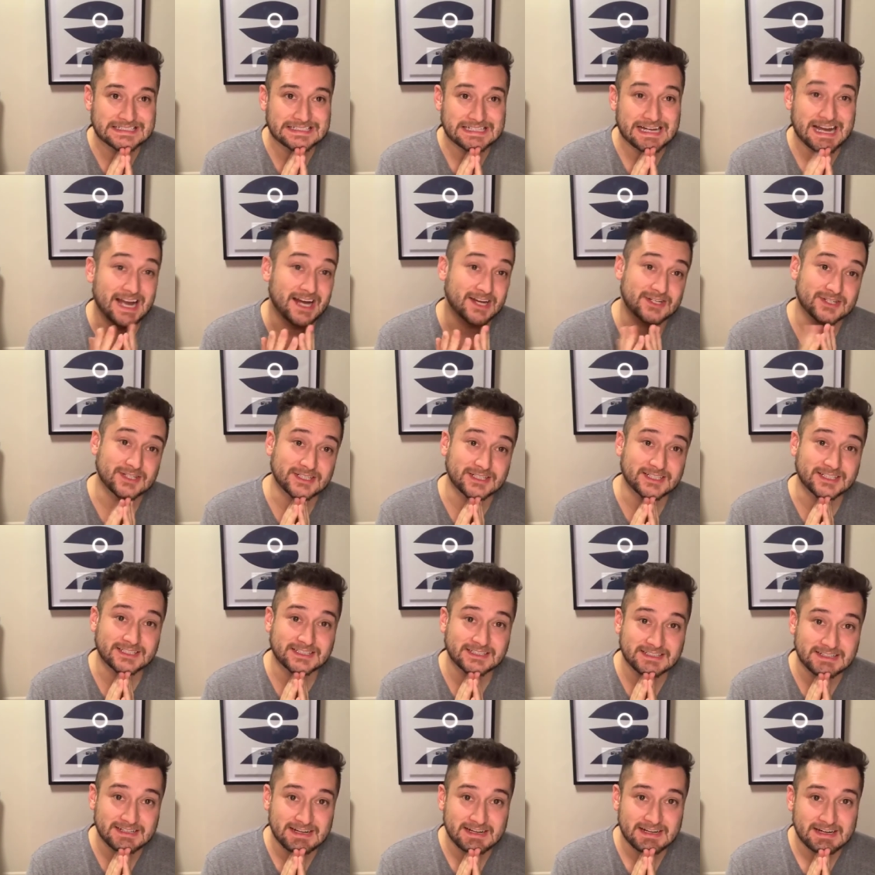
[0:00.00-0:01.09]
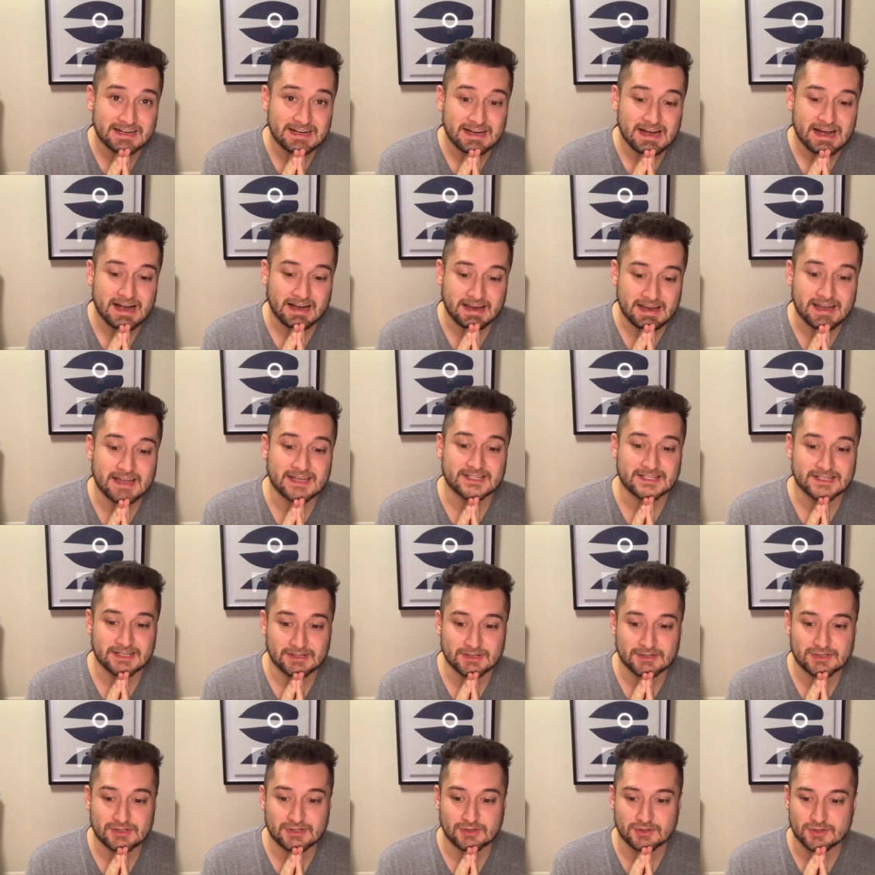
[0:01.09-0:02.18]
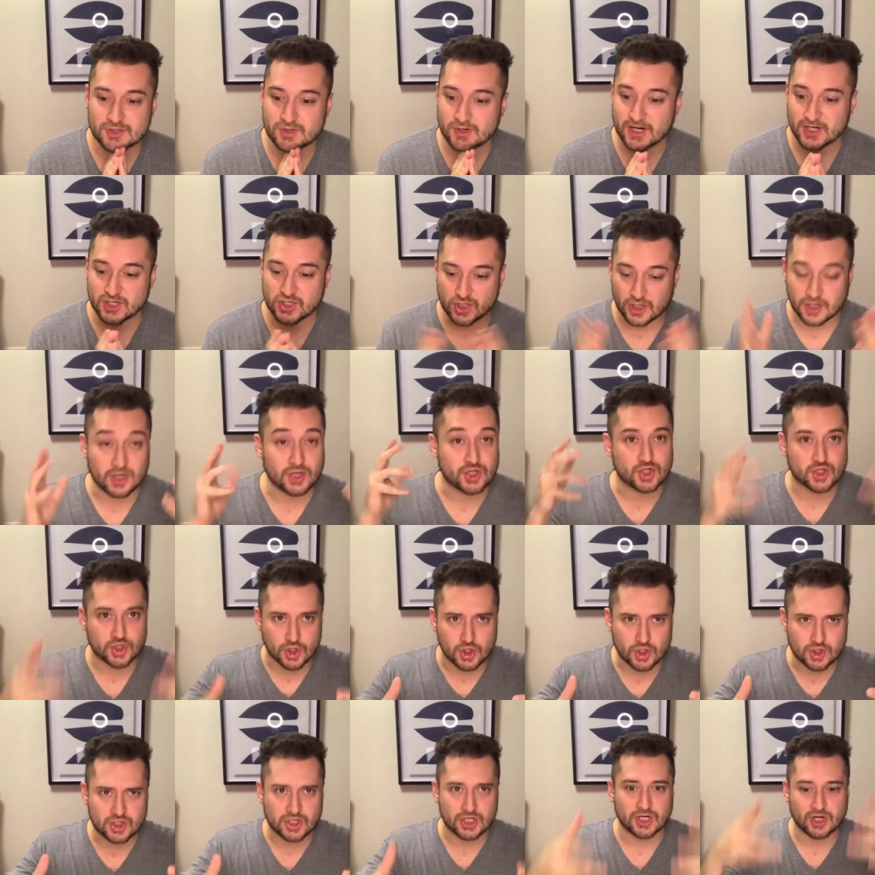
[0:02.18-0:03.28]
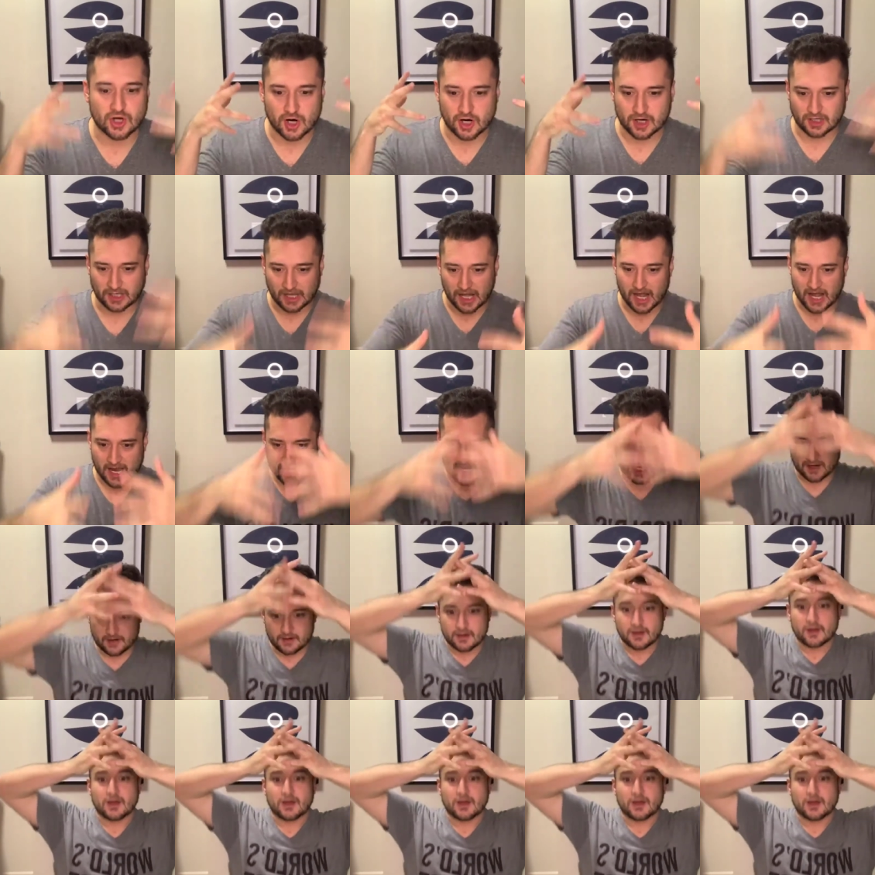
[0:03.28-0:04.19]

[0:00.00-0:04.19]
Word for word: Actually, I can't sell it to you. So I started searching online